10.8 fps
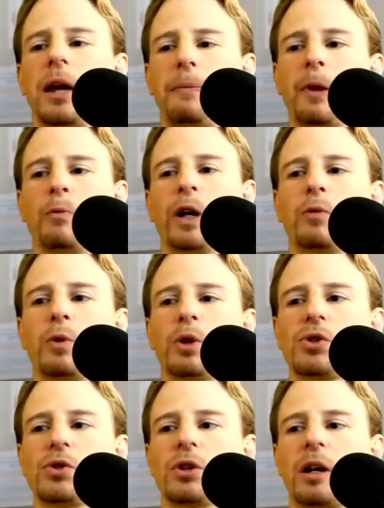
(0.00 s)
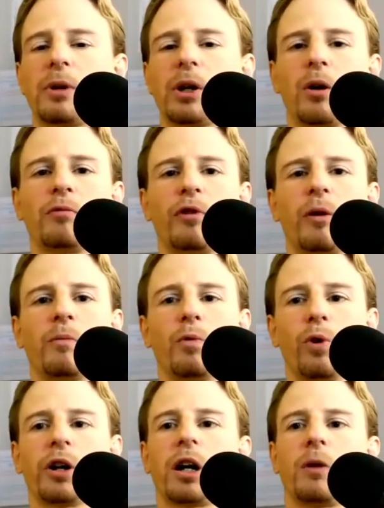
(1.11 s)
when I was coming home from
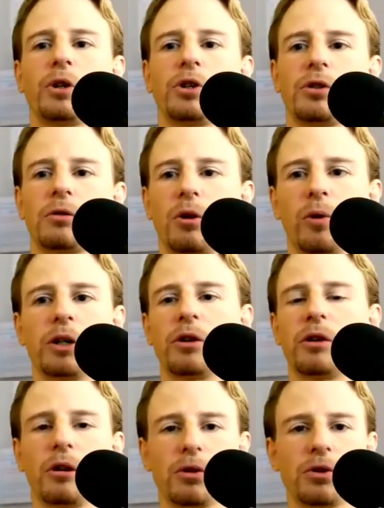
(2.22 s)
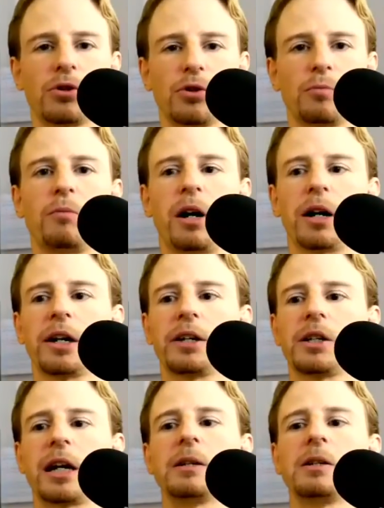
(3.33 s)
work, I would go into the closest supermarket
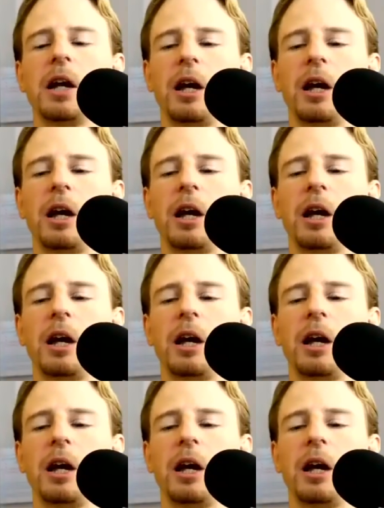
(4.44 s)
and